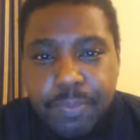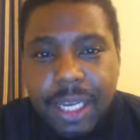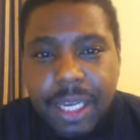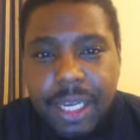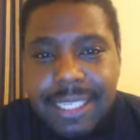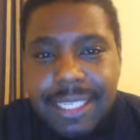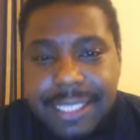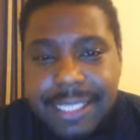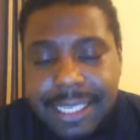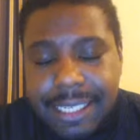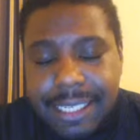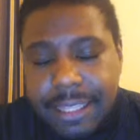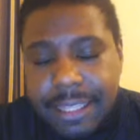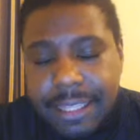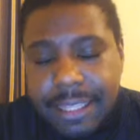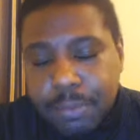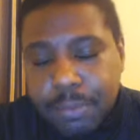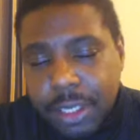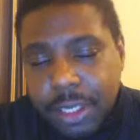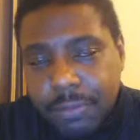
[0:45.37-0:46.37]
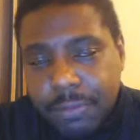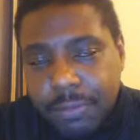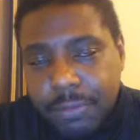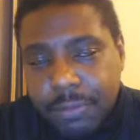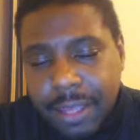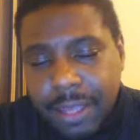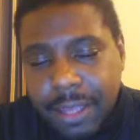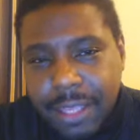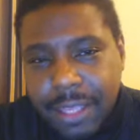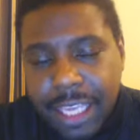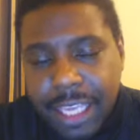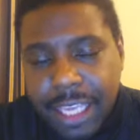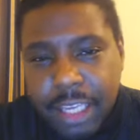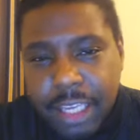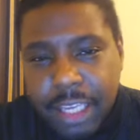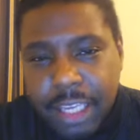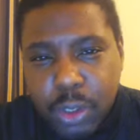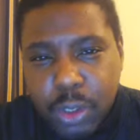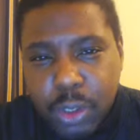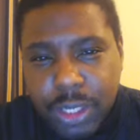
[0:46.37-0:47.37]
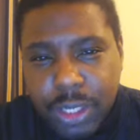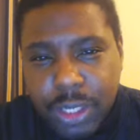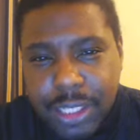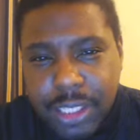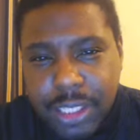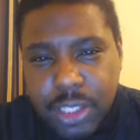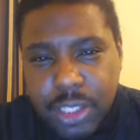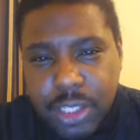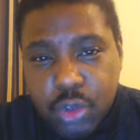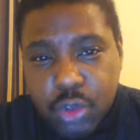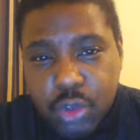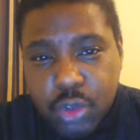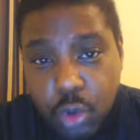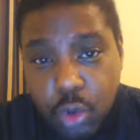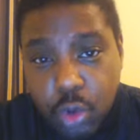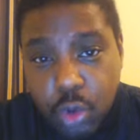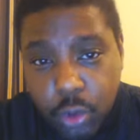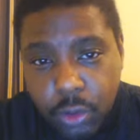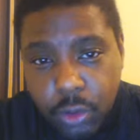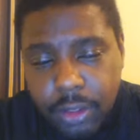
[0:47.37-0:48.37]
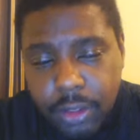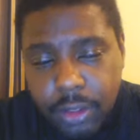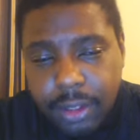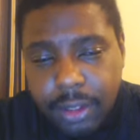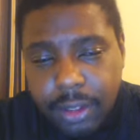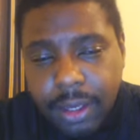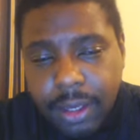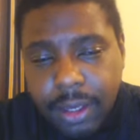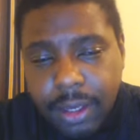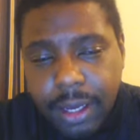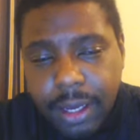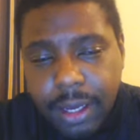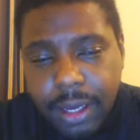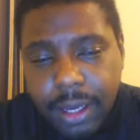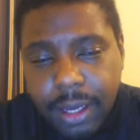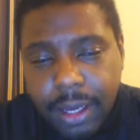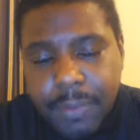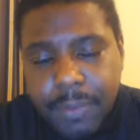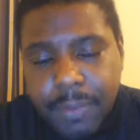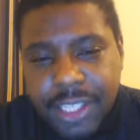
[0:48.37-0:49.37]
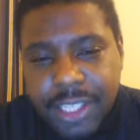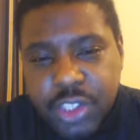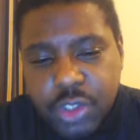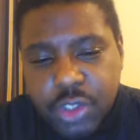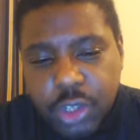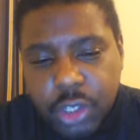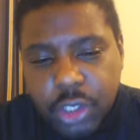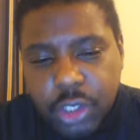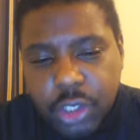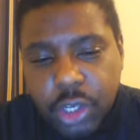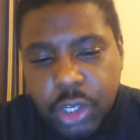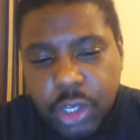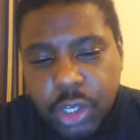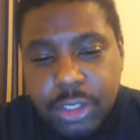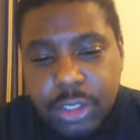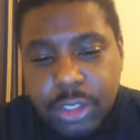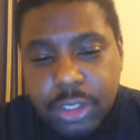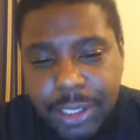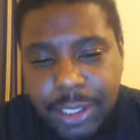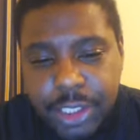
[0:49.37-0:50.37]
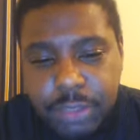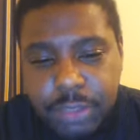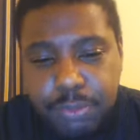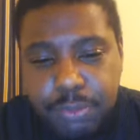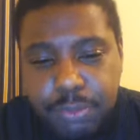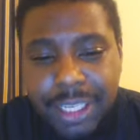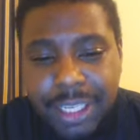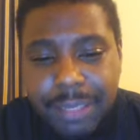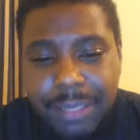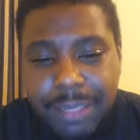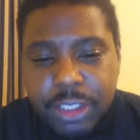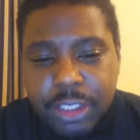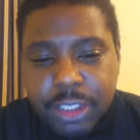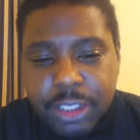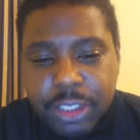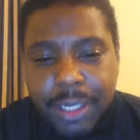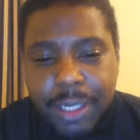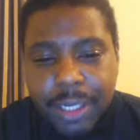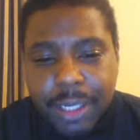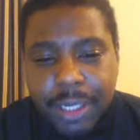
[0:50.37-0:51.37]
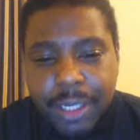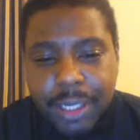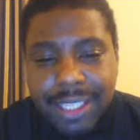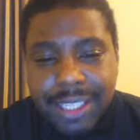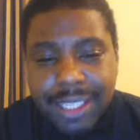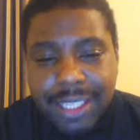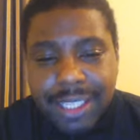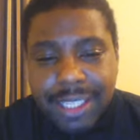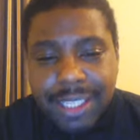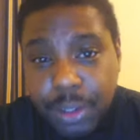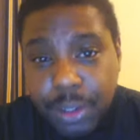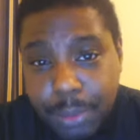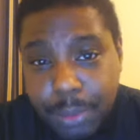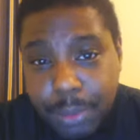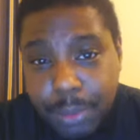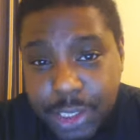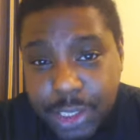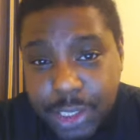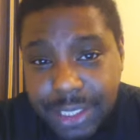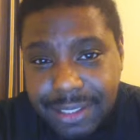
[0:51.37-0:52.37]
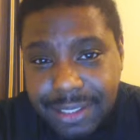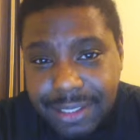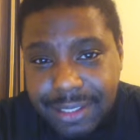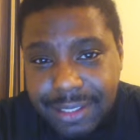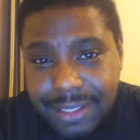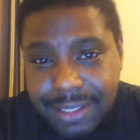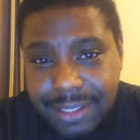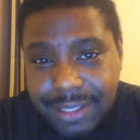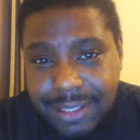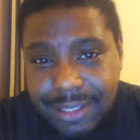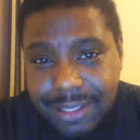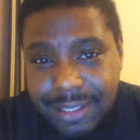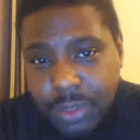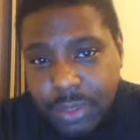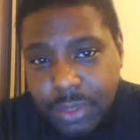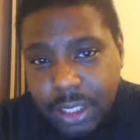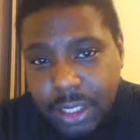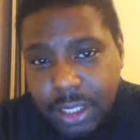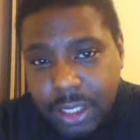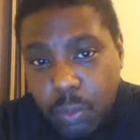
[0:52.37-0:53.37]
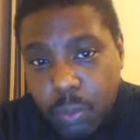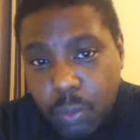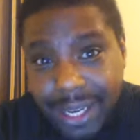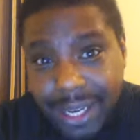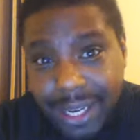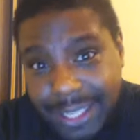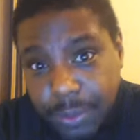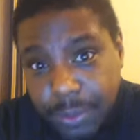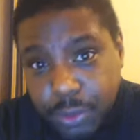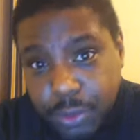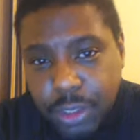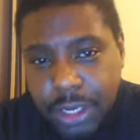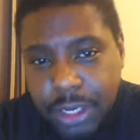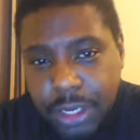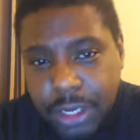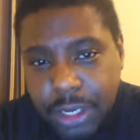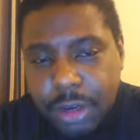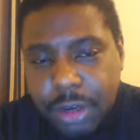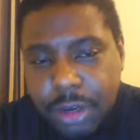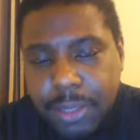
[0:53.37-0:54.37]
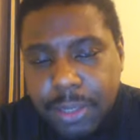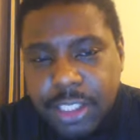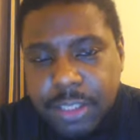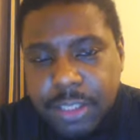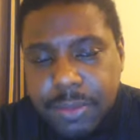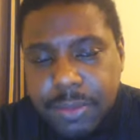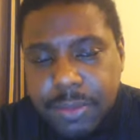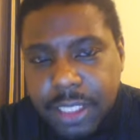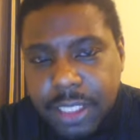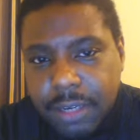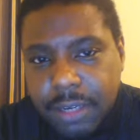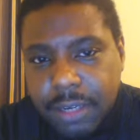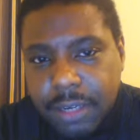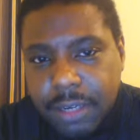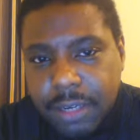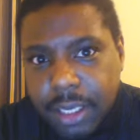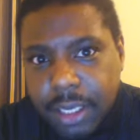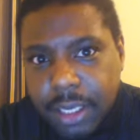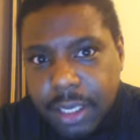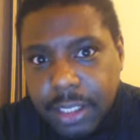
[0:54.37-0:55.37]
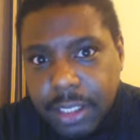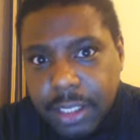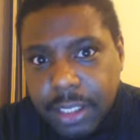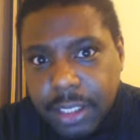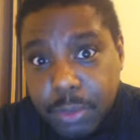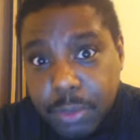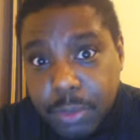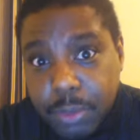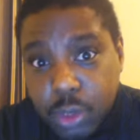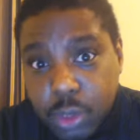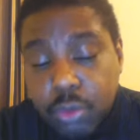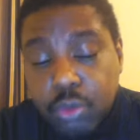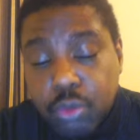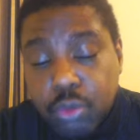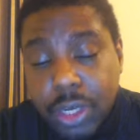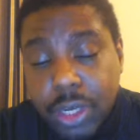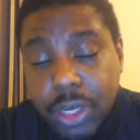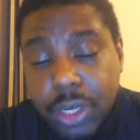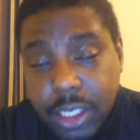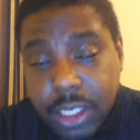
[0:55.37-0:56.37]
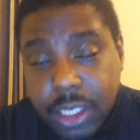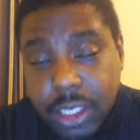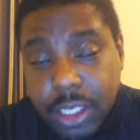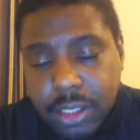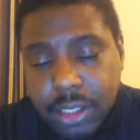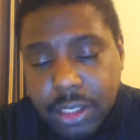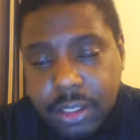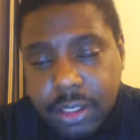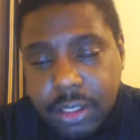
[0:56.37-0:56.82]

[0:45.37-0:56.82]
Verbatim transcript: I said in the pre-fight that he'd be looking to draw um, Estrada onto punches, bring him onto punches and throw punches uh, while he was trying to throw punch himself, and Mitchell looked really good.